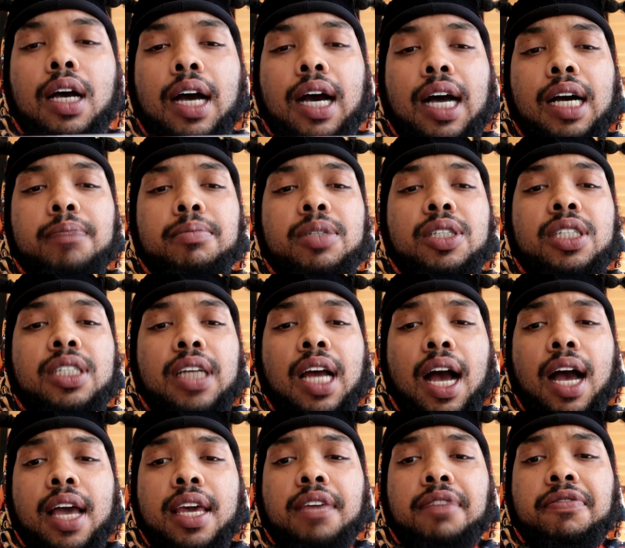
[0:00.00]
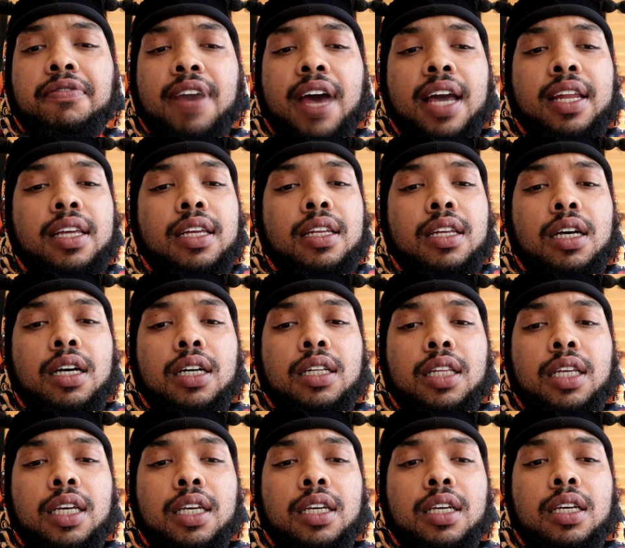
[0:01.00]
I'm shy, fat, and
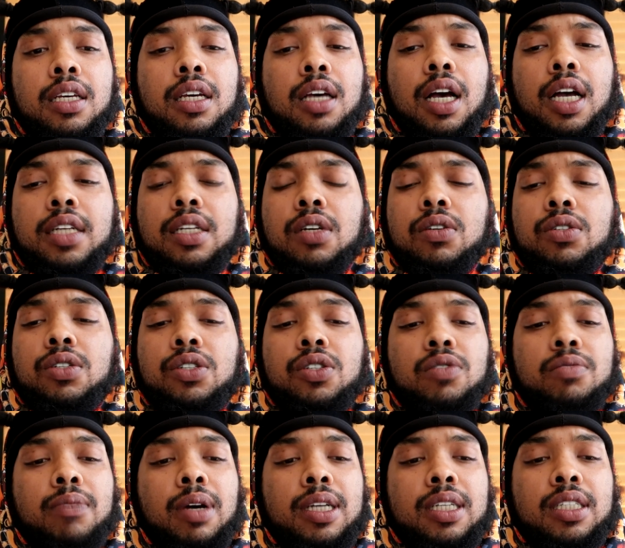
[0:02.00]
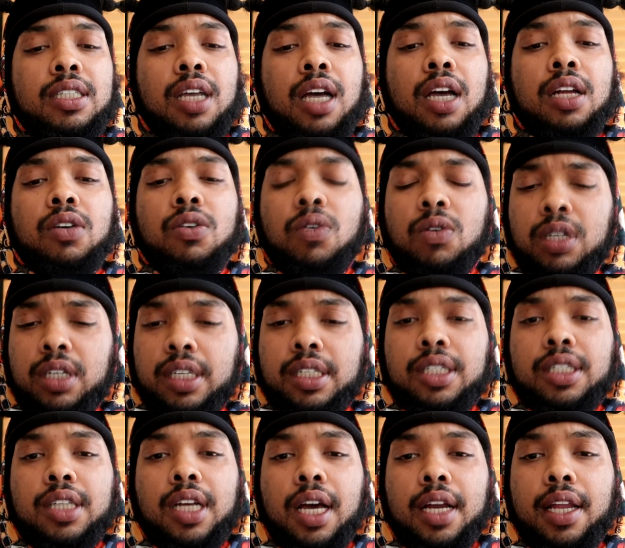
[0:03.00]
ugly. I don't shoot my shot or
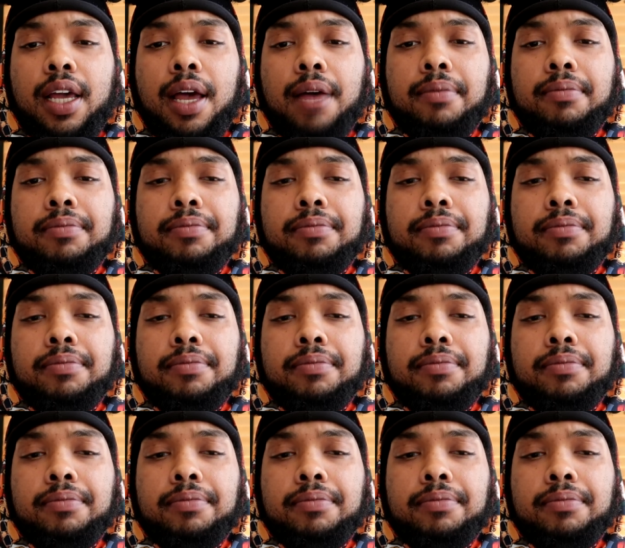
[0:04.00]
get shot at.